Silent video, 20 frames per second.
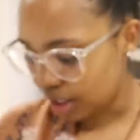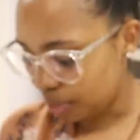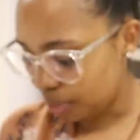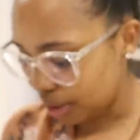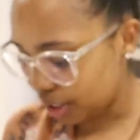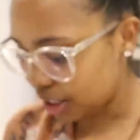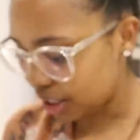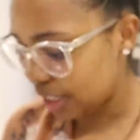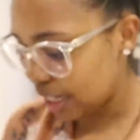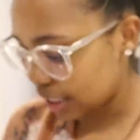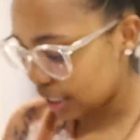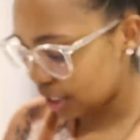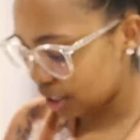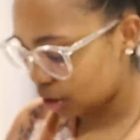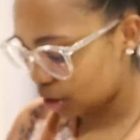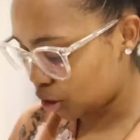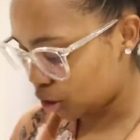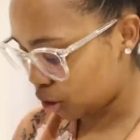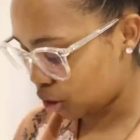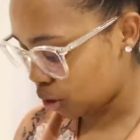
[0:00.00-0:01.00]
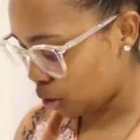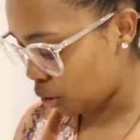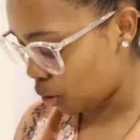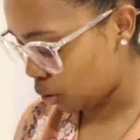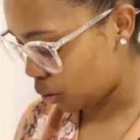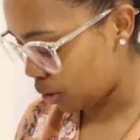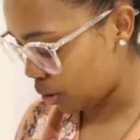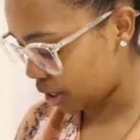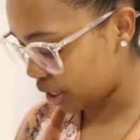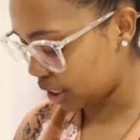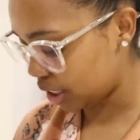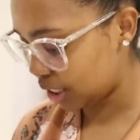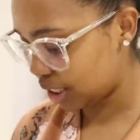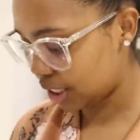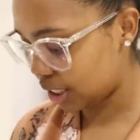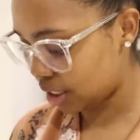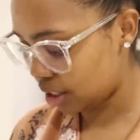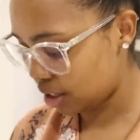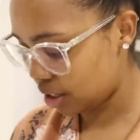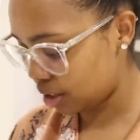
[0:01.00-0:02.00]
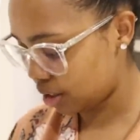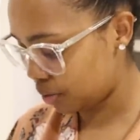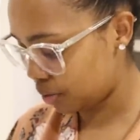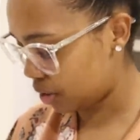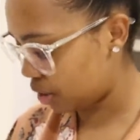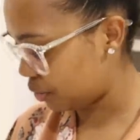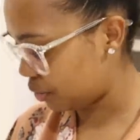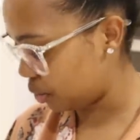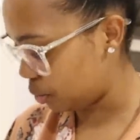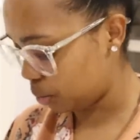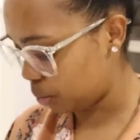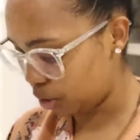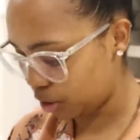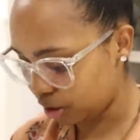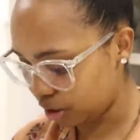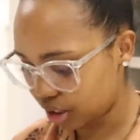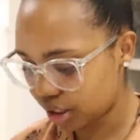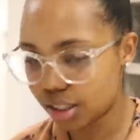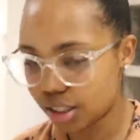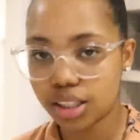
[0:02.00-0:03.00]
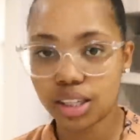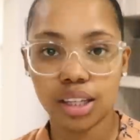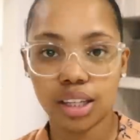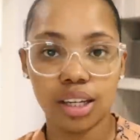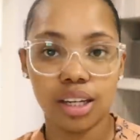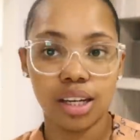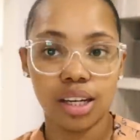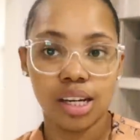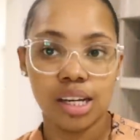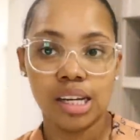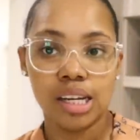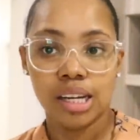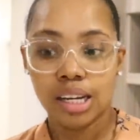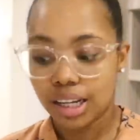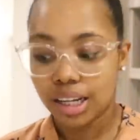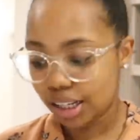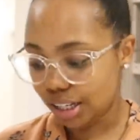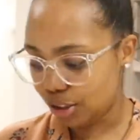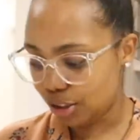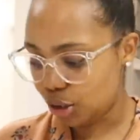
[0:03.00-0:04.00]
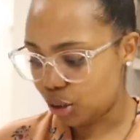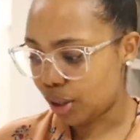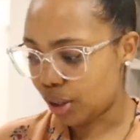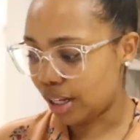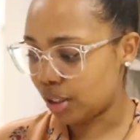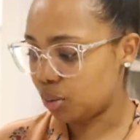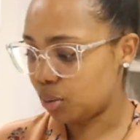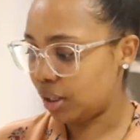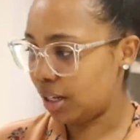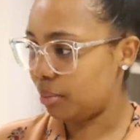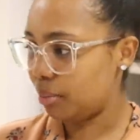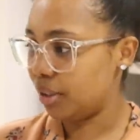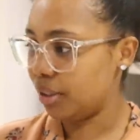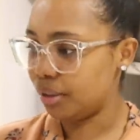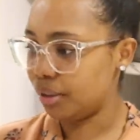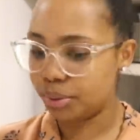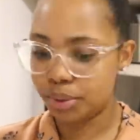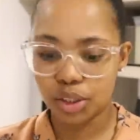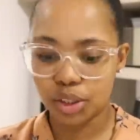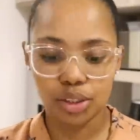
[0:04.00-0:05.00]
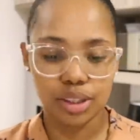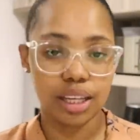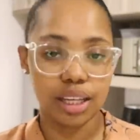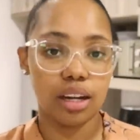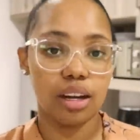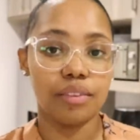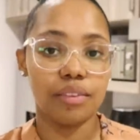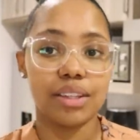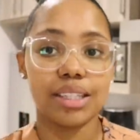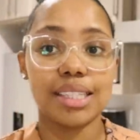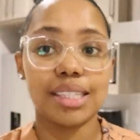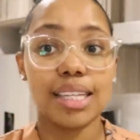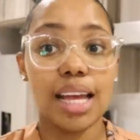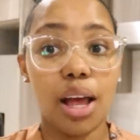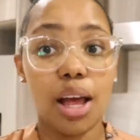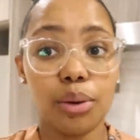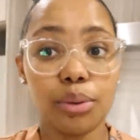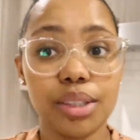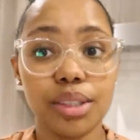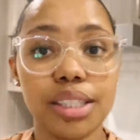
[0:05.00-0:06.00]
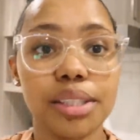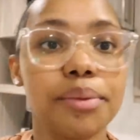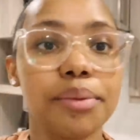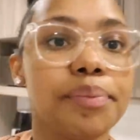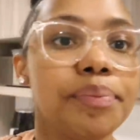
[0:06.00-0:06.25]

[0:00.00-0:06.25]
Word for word: Let me connect it so I can see if it even works. And you guys will let me know what you think of the sound.